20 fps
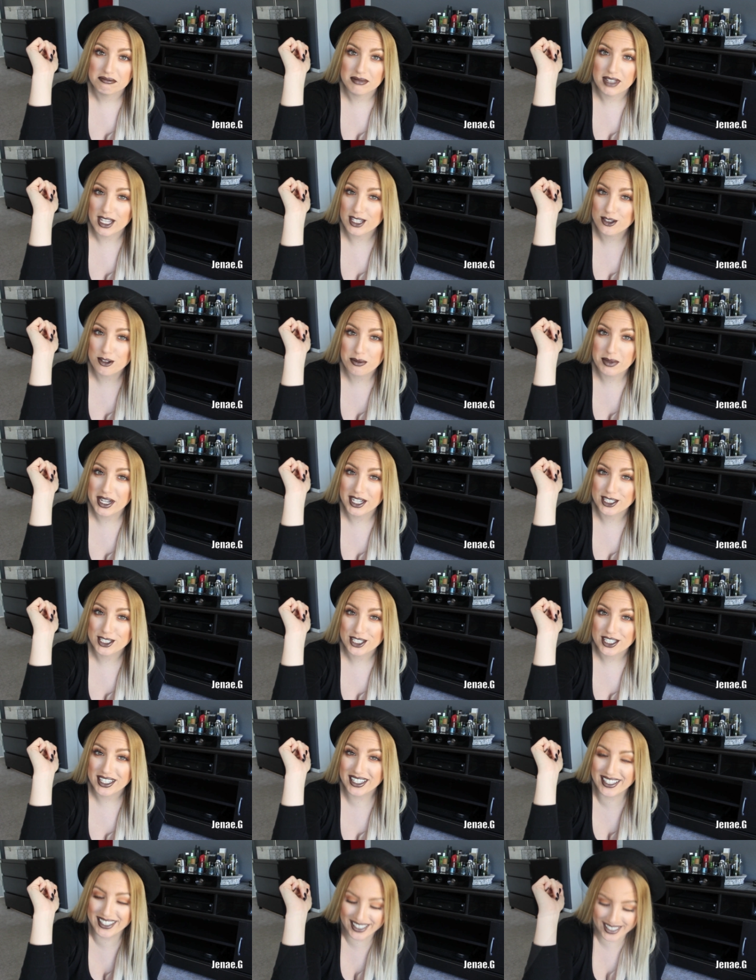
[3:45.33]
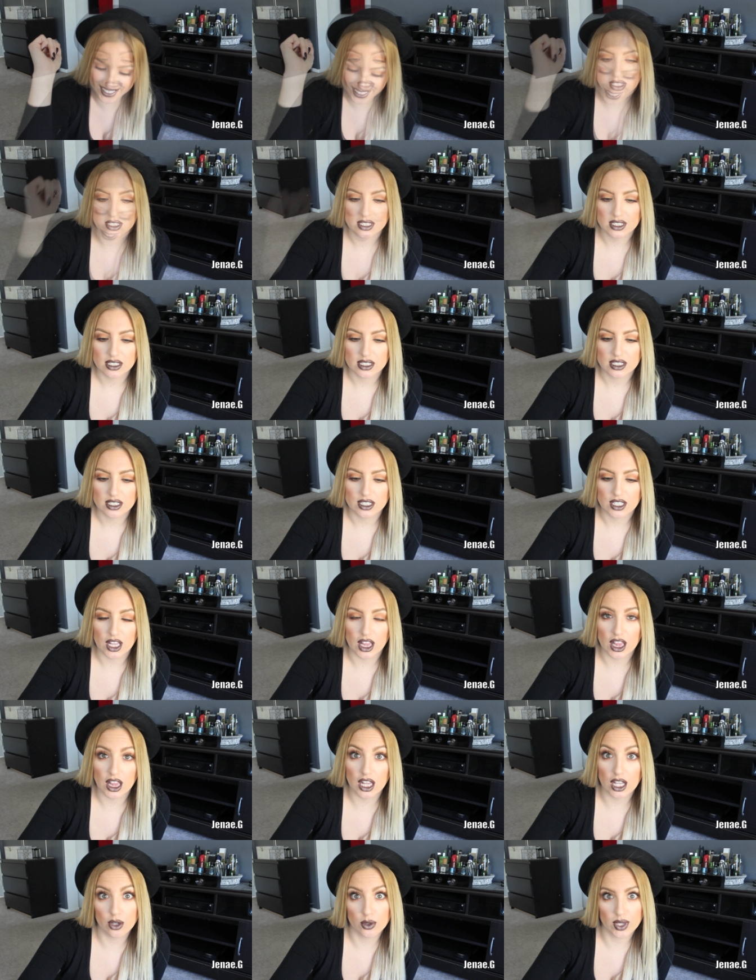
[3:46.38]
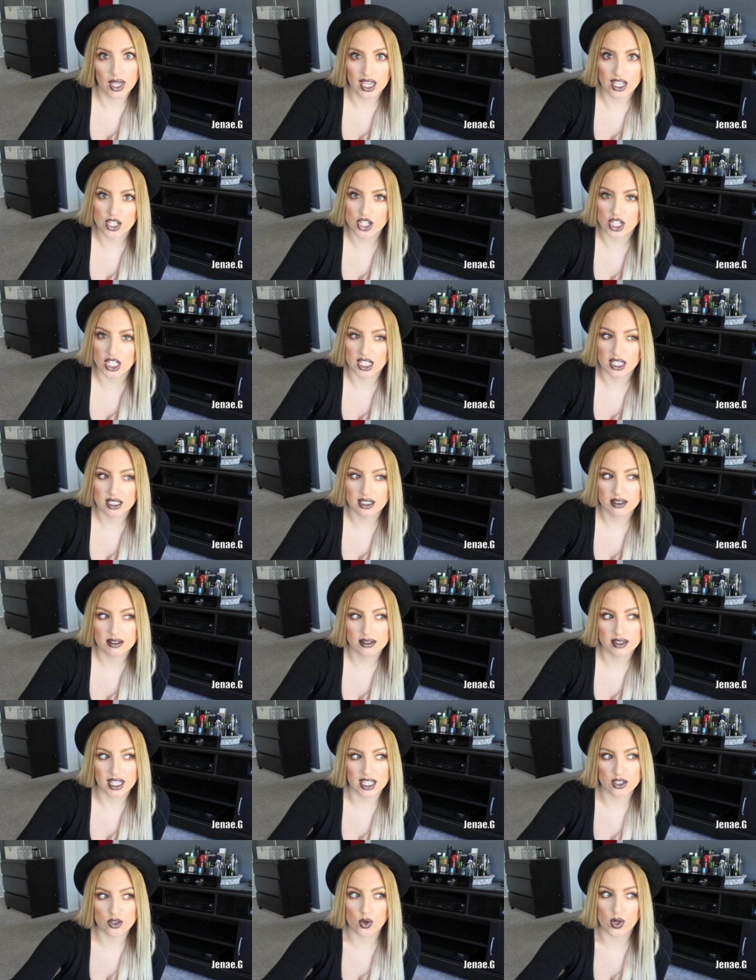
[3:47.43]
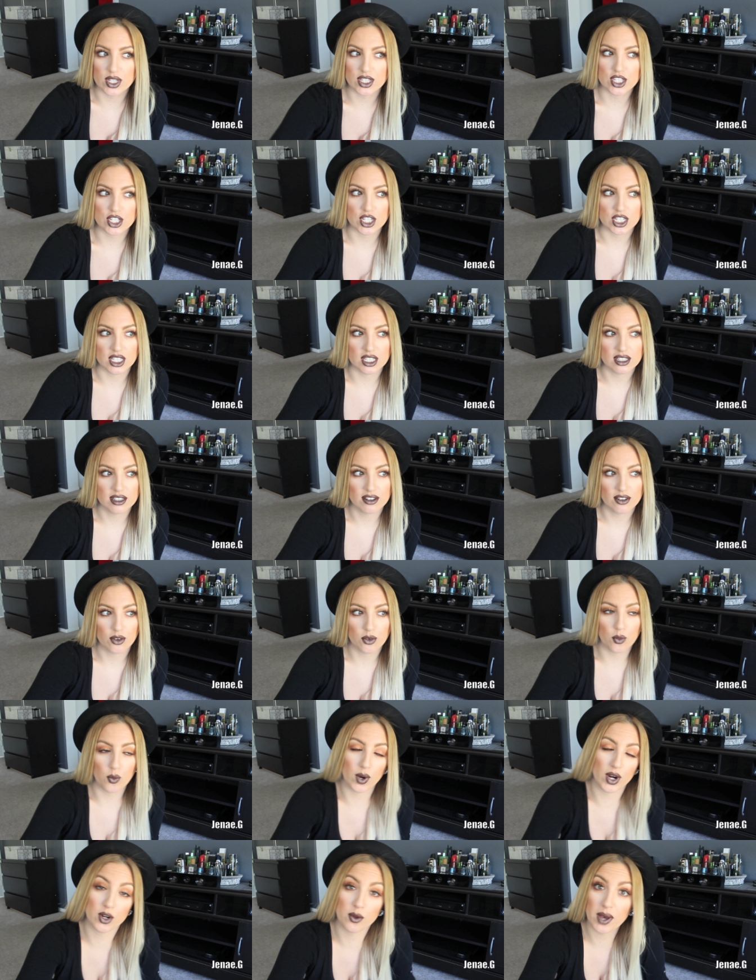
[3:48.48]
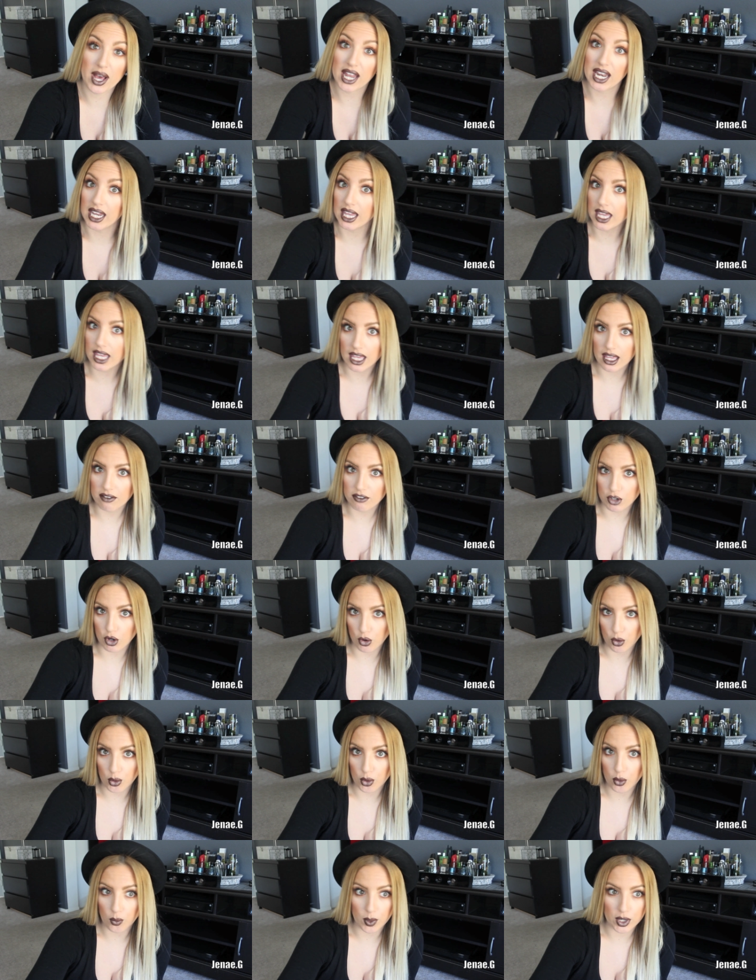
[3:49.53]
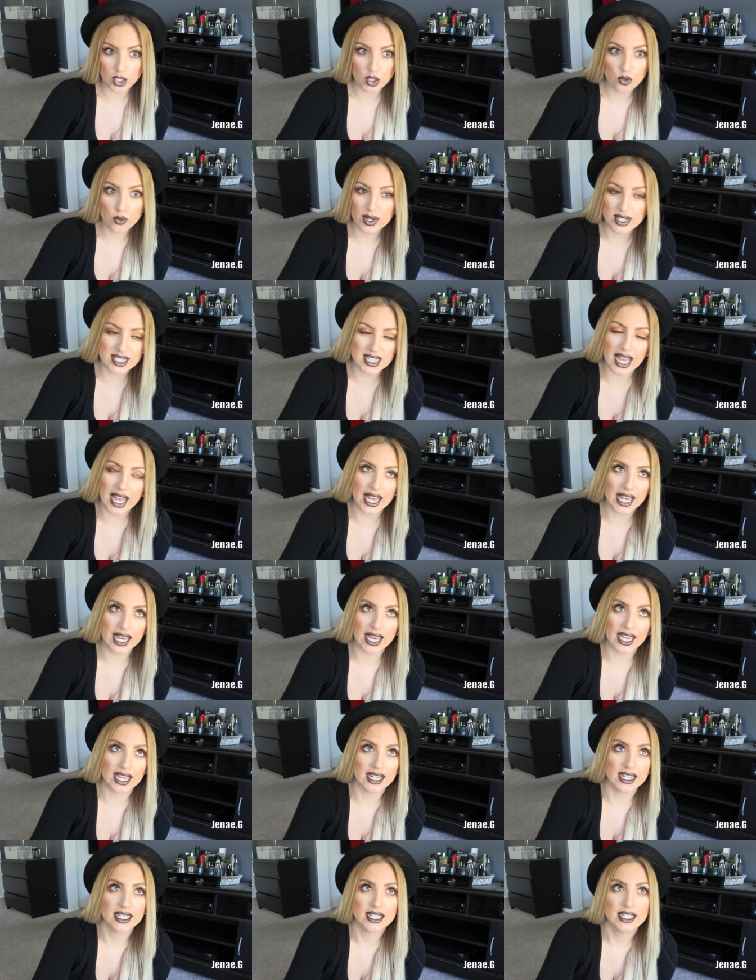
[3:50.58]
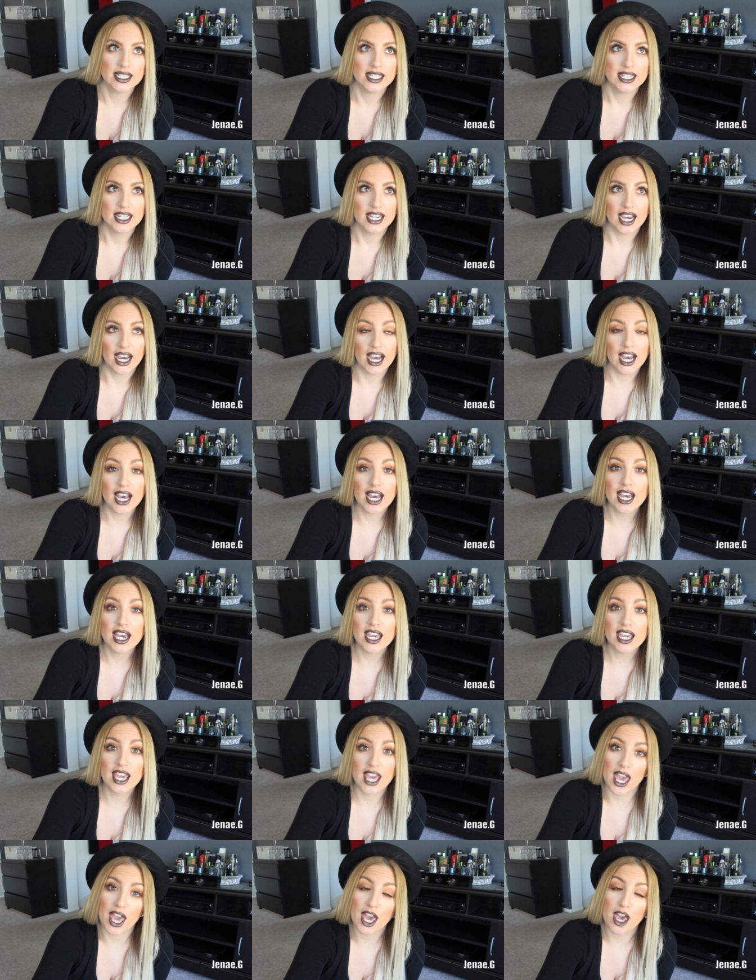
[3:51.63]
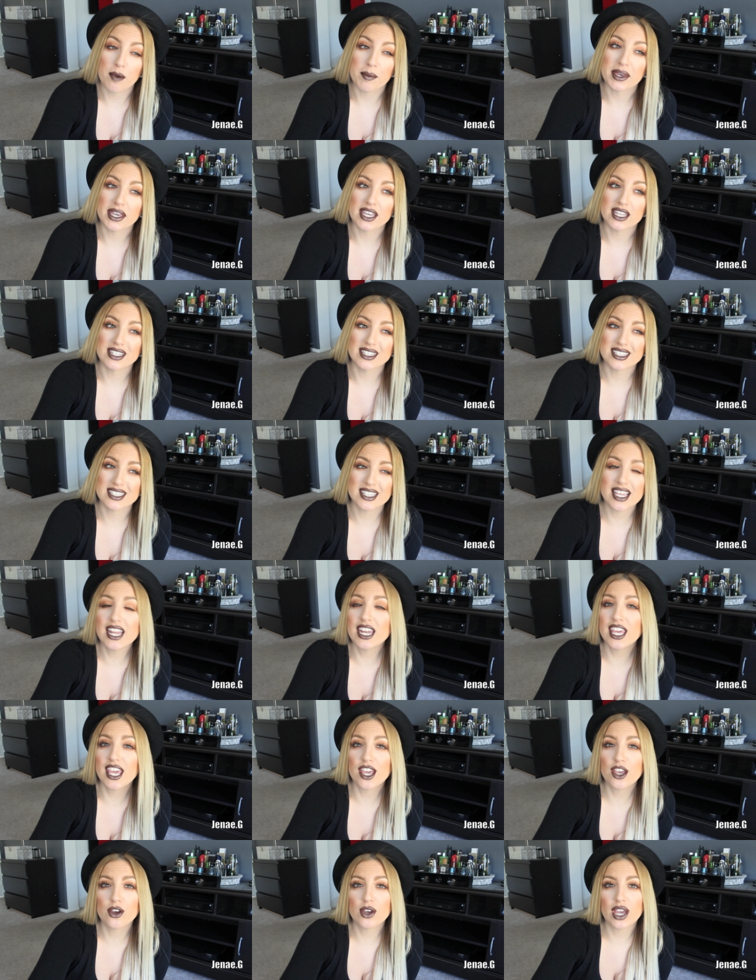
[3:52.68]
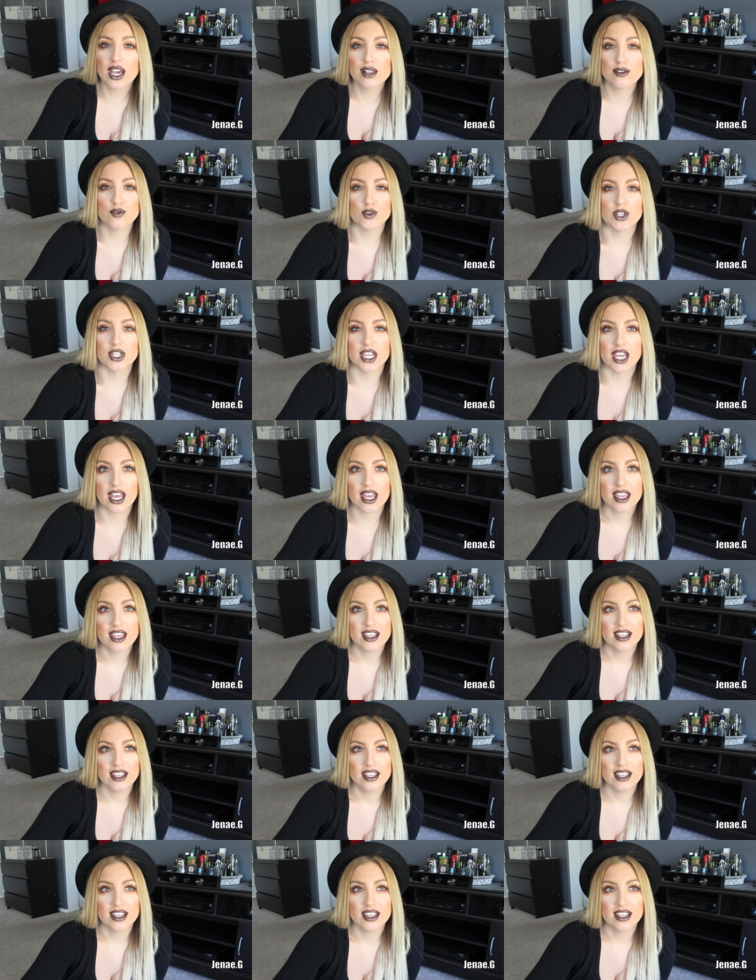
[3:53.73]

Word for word: not so much. Location. Next question. Where do I live, girl? Where you reside? I am in San Diego, California.